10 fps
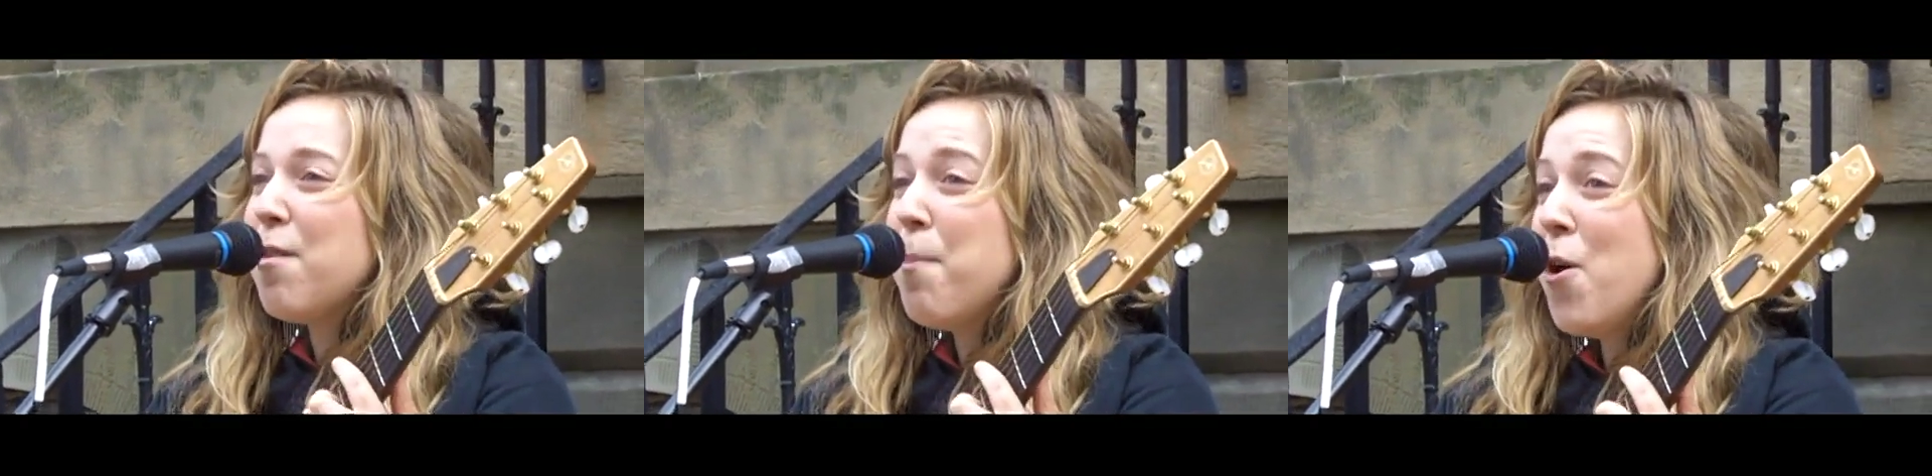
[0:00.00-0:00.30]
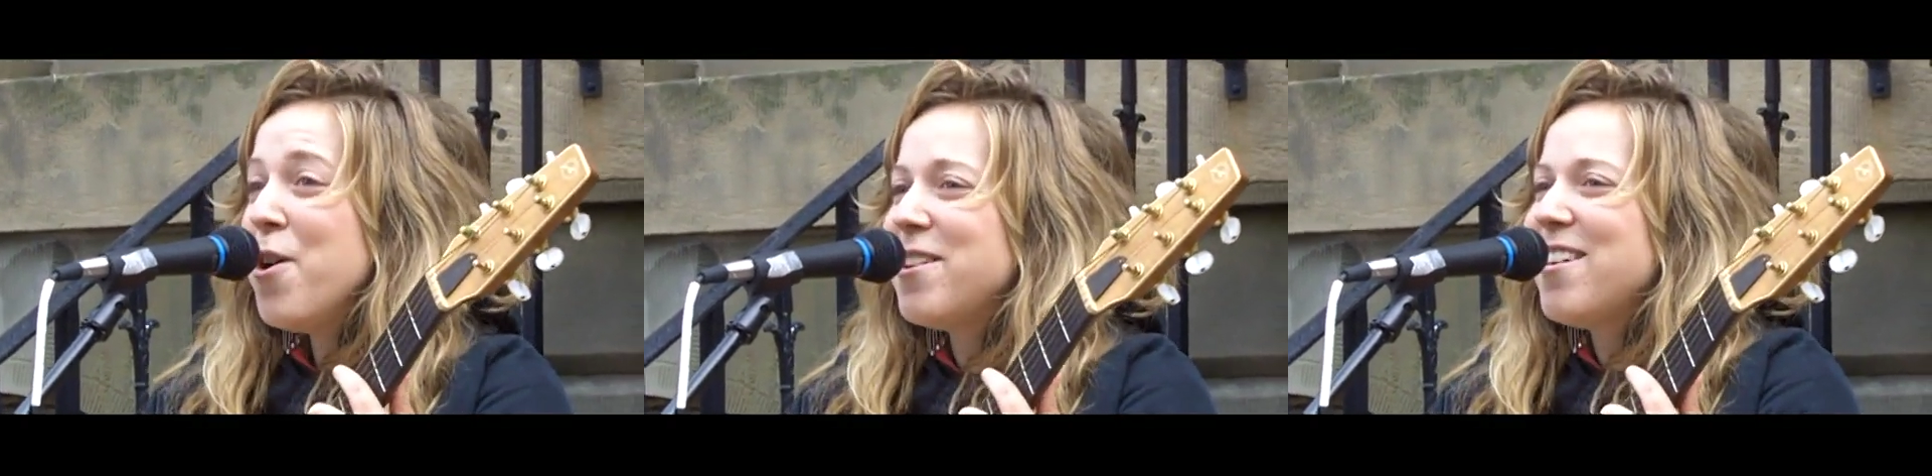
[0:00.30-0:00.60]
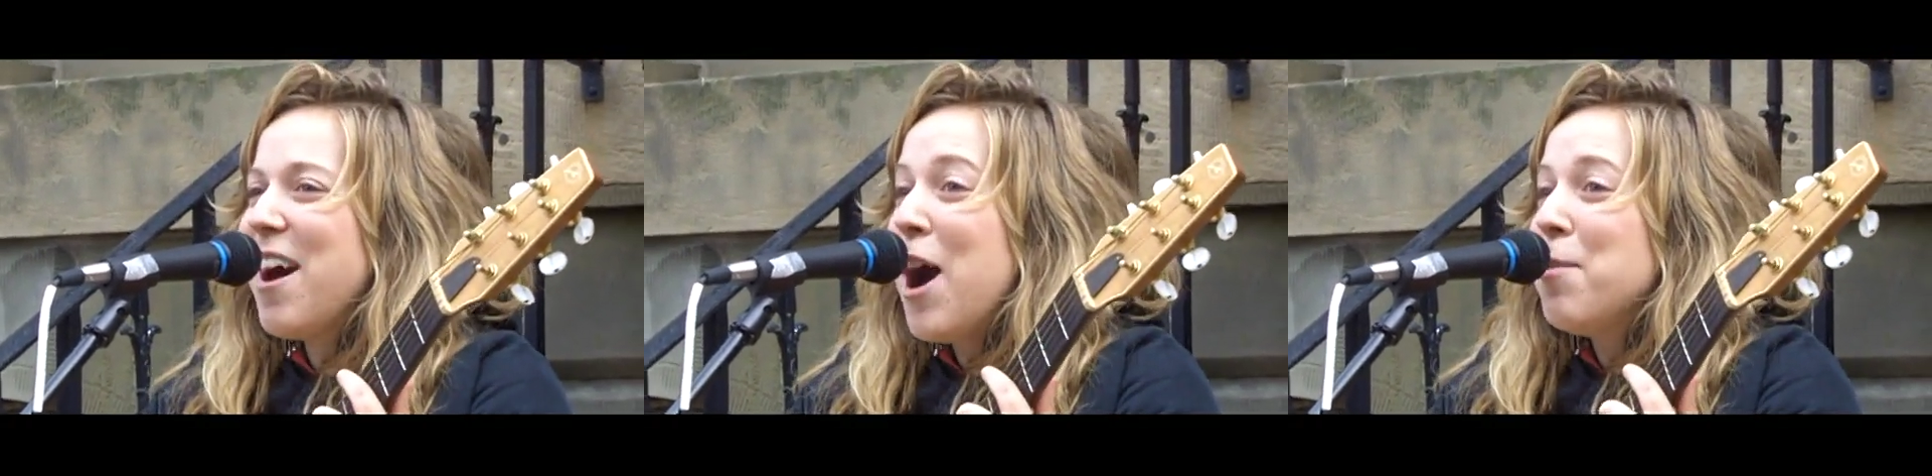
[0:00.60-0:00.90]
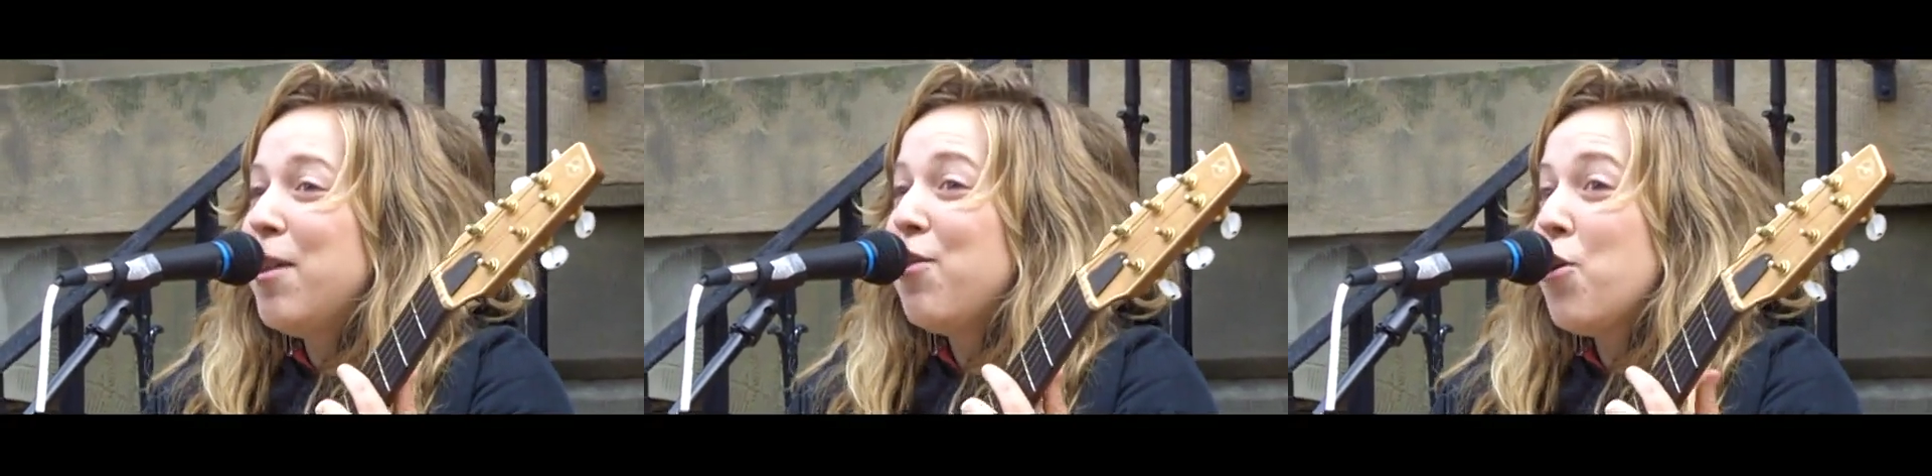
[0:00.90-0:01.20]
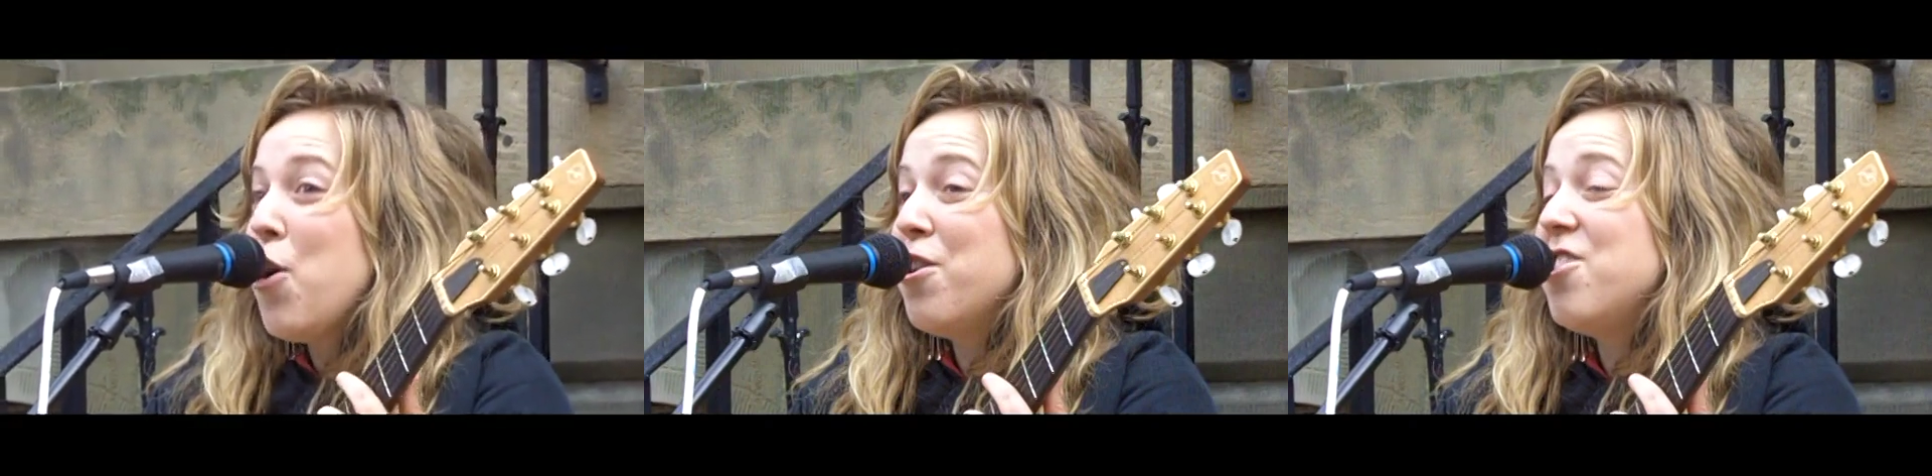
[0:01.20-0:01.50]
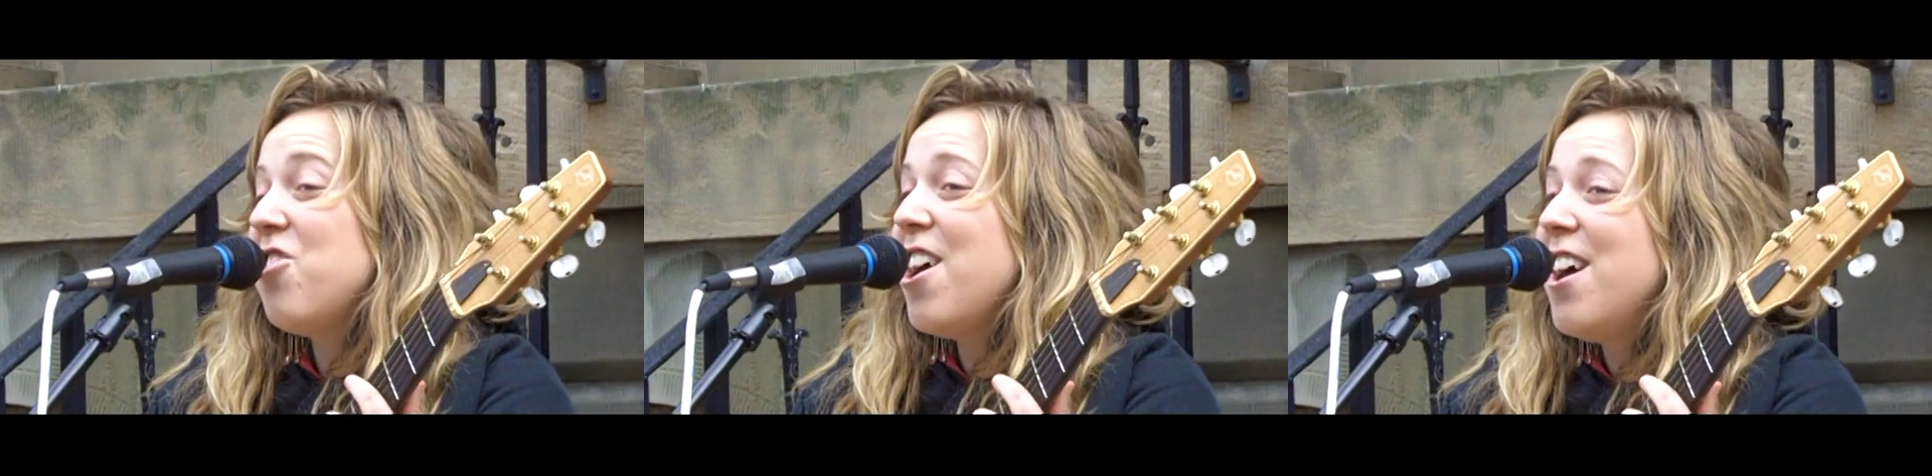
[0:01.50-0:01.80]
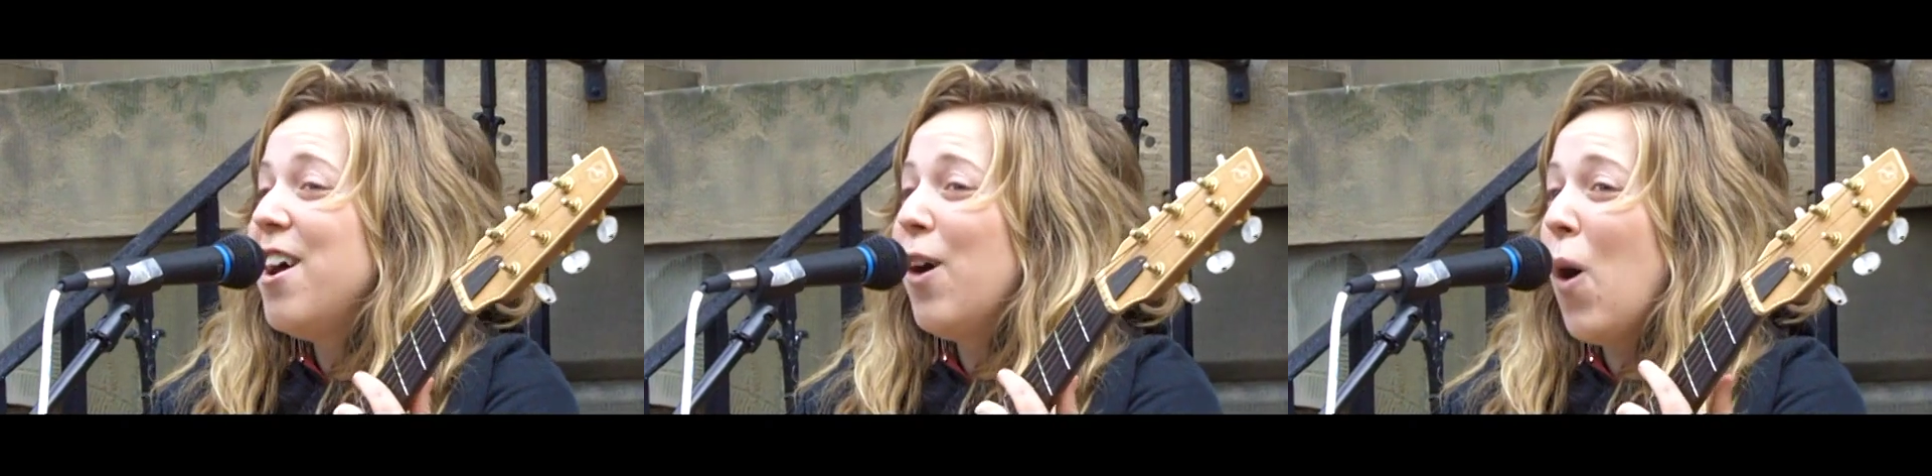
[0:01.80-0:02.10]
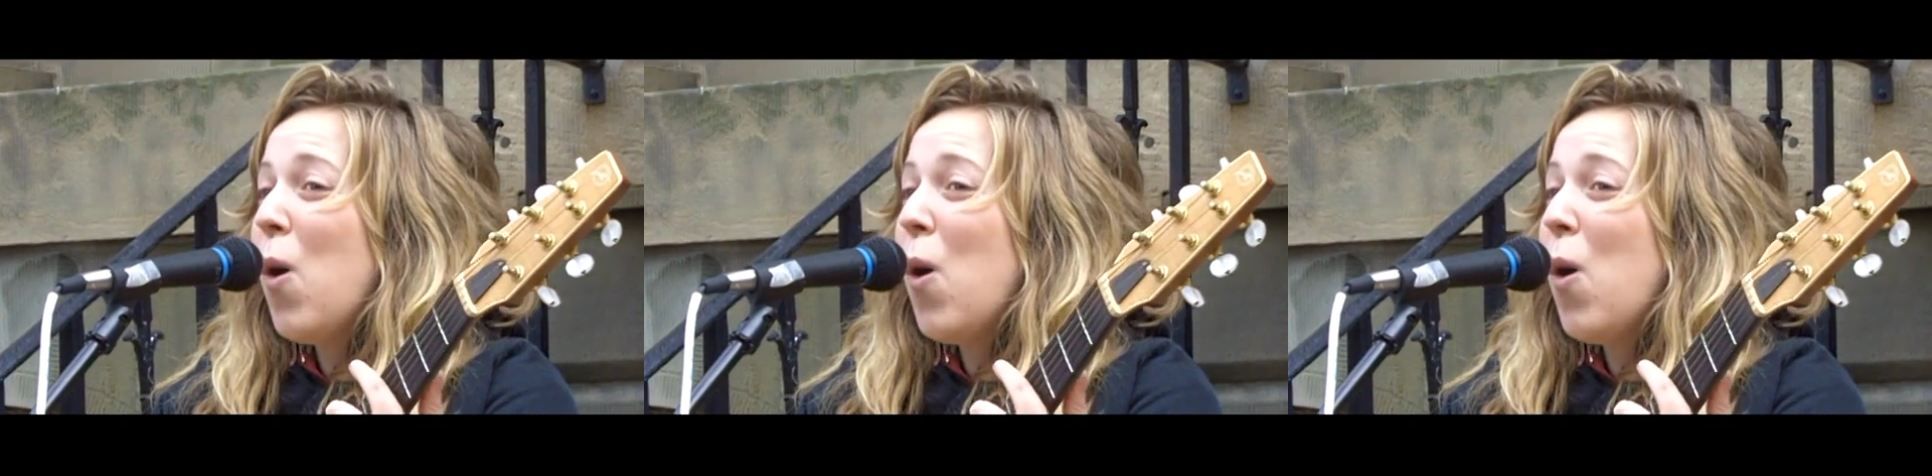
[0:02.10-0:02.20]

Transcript: It's important carbon storage and a